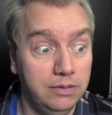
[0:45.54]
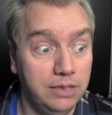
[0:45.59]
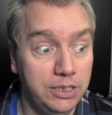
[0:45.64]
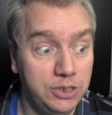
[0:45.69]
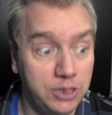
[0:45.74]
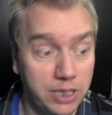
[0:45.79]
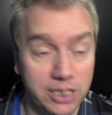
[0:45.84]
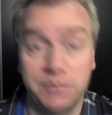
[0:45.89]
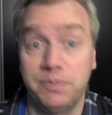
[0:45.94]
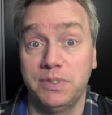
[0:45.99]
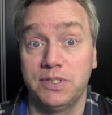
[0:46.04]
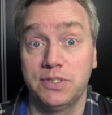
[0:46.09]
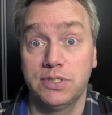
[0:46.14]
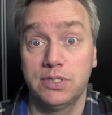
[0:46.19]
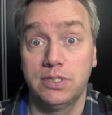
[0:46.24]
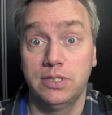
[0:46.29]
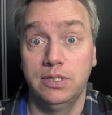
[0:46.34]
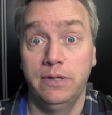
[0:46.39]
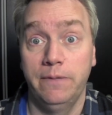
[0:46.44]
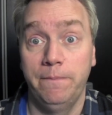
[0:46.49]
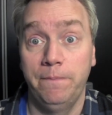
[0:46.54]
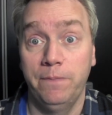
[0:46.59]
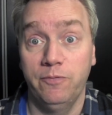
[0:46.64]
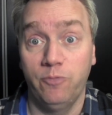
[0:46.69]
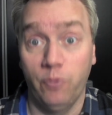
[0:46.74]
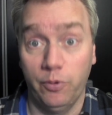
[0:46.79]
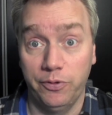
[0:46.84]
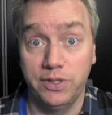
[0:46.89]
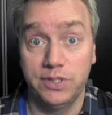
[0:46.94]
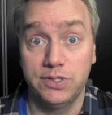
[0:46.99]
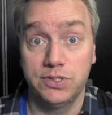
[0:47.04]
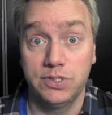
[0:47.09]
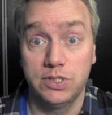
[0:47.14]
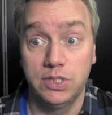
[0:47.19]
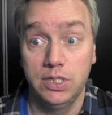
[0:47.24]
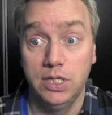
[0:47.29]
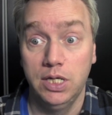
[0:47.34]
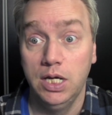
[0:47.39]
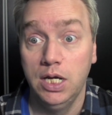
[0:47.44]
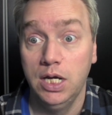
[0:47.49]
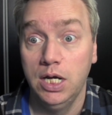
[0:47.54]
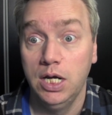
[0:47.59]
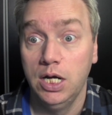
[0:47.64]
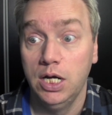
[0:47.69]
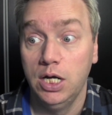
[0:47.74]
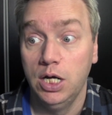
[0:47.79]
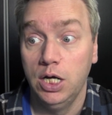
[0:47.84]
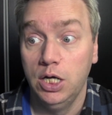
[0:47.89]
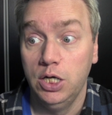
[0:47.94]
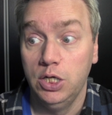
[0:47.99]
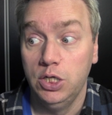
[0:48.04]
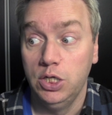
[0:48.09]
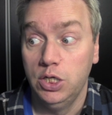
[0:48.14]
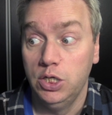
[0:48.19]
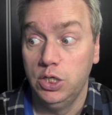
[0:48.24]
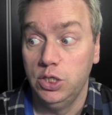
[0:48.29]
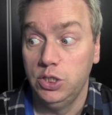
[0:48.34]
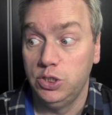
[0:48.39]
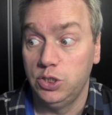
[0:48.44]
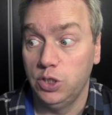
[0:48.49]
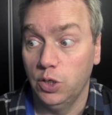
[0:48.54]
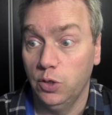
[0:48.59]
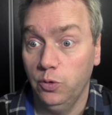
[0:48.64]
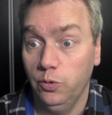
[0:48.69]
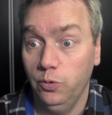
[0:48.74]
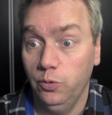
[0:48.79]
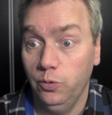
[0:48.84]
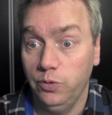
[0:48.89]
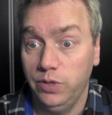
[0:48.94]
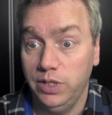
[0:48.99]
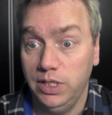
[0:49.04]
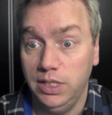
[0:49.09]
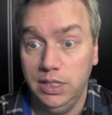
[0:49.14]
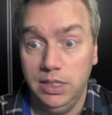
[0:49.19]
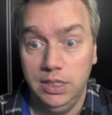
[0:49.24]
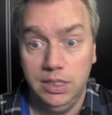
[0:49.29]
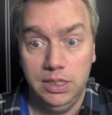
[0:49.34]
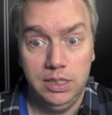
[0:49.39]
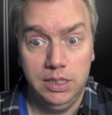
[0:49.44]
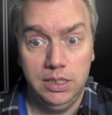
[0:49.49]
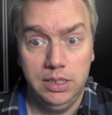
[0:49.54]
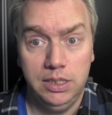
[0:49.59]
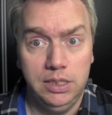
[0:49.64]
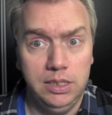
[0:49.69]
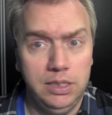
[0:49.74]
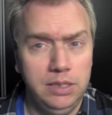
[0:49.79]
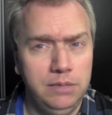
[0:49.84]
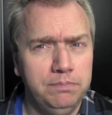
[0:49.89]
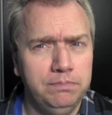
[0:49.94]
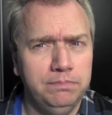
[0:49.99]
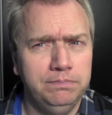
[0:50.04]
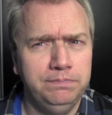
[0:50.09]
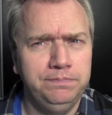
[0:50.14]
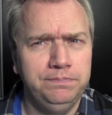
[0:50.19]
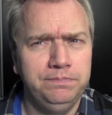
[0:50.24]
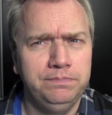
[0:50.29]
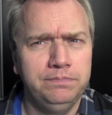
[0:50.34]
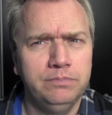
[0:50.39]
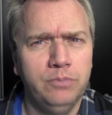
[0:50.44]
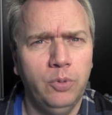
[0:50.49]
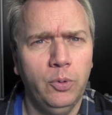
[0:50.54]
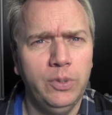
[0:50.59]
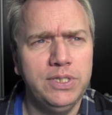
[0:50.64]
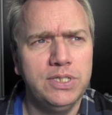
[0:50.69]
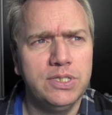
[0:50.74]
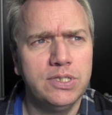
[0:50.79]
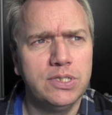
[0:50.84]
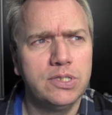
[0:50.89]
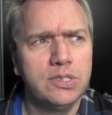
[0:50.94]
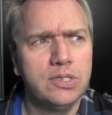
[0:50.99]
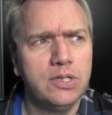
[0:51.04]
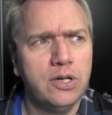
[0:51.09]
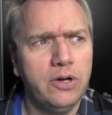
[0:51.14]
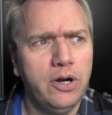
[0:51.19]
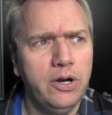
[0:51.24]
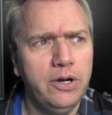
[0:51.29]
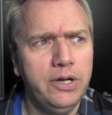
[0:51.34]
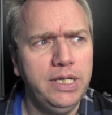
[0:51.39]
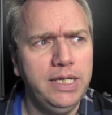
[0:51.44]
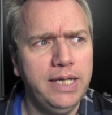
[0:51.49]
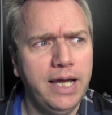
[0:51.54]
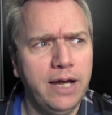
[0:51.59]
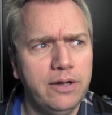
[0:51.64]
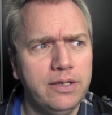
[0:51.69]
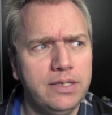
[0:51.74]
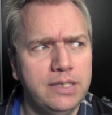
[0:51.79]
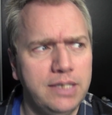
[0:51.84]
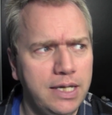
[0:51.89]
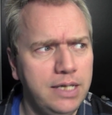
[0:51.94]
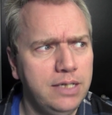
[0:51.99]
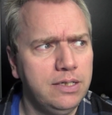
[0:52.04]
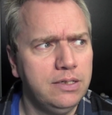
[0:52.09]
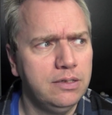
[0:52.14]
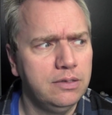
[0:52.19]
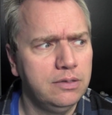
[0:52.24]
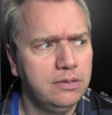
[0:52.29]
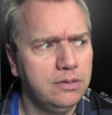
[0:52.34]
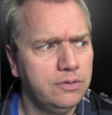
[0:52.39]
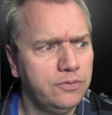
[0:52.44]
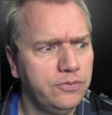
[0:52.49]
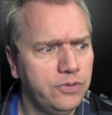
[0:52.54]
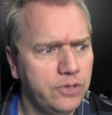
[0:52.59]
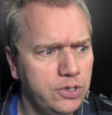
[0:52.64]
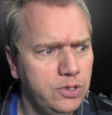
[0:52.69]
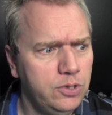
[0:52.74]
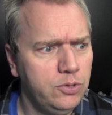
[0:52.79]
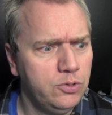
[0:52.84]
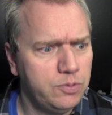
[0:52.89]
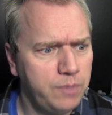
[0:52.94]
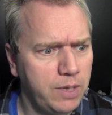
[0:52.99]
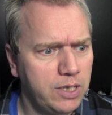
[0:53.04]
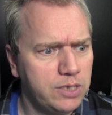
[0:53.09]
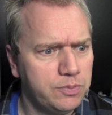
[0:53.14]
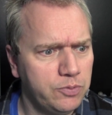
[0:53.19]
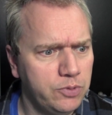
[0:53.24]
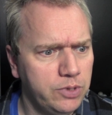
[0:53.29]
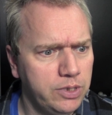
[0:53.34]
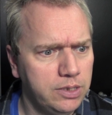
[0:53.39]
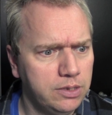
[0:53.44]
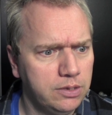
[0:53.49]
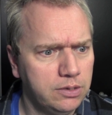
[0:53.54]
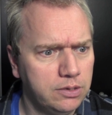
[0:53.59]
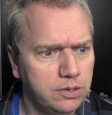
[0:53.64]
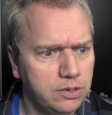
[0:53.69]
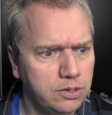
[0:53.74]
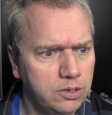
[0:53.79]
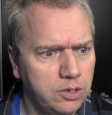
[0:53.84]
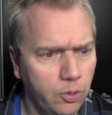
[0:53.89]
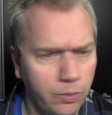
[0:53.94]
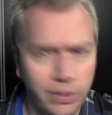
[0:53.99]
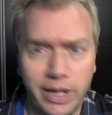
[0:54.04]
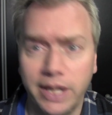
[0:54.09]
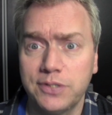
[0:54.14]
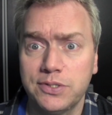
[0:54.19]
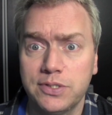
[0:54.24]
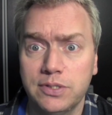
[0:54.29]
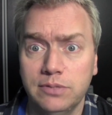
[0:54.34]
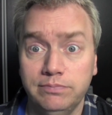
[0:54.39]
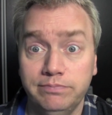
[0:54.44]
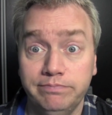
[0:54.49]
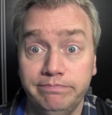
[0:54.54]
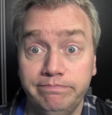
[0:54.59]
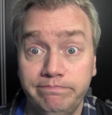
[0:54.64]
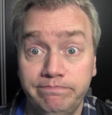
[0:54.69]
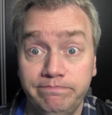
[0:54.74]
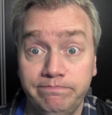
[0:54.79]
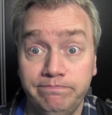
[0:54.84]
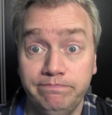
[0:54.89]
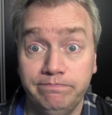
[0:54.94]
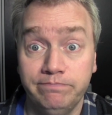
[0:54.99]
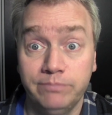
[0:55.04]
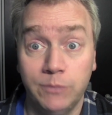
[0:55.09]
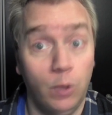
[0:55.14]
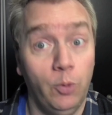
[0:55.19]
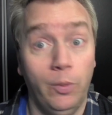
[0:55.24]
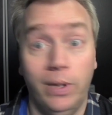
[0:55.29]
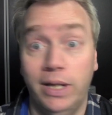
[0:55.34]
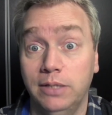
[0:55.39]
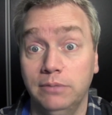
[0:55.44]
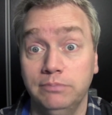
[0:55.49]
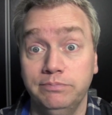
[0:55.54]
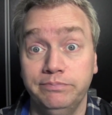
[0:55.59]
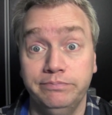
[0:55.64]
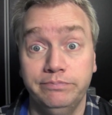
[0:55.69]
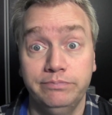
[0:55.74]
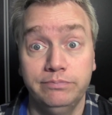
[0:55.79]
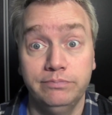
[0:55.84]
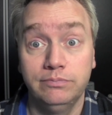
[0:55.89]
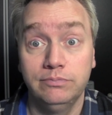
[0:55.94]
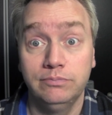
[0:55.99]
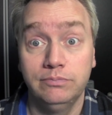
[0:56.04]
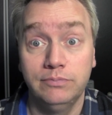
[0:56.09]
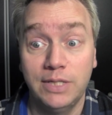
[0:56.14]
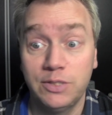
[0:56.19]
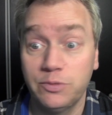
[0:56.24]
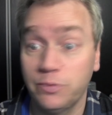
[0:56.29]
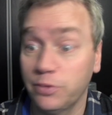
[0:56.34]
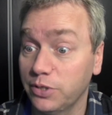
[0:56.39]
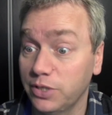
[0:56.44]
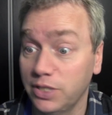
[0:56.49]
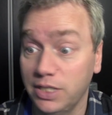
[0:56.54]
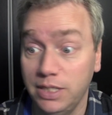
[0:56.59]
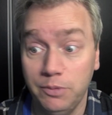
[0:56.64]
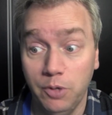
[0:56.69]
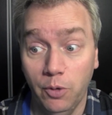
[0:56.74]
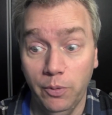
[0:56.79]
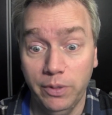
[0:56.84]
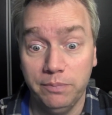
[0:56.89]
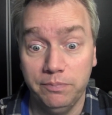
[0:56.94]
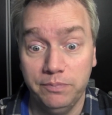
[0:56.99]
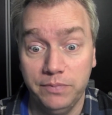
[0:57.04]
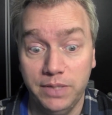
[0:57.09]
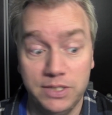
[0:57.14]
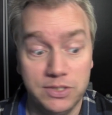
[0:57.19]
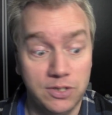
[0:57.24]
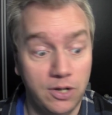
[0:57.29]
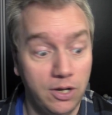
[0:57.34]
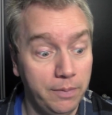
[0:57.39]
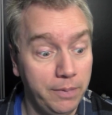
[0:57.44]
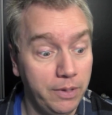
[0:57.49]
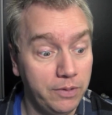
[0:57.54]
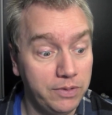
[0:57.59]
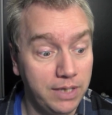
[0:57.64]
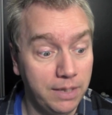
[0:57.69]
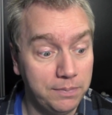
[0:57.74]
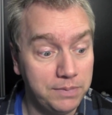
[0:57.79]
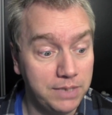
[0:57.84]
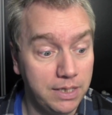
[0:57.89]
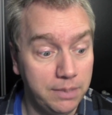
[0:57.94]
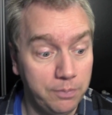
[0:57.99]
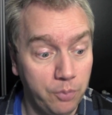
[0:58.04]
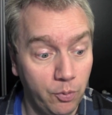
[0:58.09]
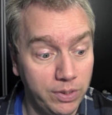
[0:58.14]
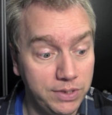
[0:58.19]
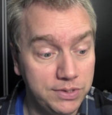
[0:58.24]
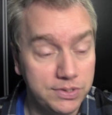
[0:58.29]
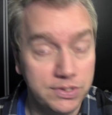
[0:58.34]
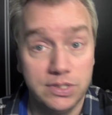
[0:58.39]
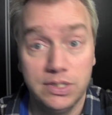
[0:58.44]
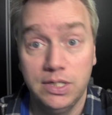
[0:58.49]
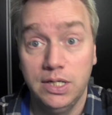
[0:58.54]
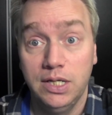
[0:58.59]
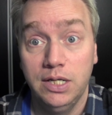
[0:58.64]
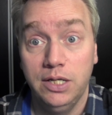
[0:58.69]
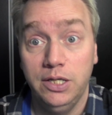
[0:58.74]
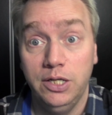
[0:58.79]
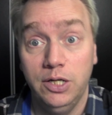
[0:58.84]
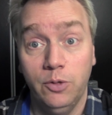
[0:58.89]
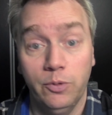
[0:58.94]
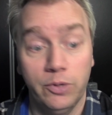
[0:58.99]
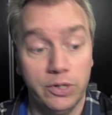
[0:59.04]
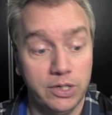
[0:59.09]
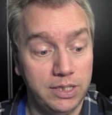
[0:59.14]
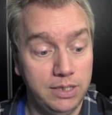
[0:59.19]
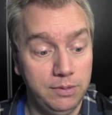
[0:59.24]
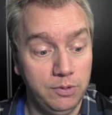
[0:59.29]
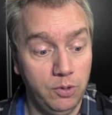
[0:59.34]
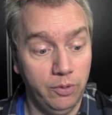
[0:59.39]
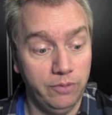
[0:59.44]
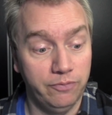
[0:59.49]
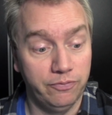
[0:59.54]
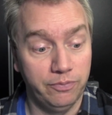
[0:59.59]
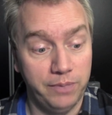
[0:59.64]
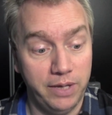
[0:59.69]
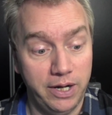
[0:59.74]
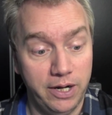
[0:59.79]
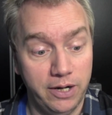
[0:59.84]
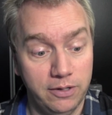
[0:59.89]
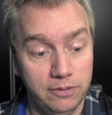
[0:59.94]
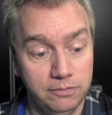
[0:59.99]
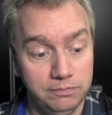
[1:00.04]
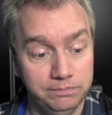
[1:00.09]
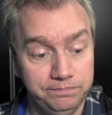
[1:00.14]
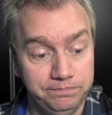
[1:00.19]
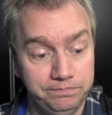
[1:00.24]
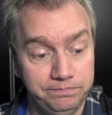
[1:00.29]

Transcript: adjustments for this. So the points are already out of date for the new Space Marine Codex. Oh well, that's where we're going to keep going. It's all about the updated points. You know, we're going to keep going from there.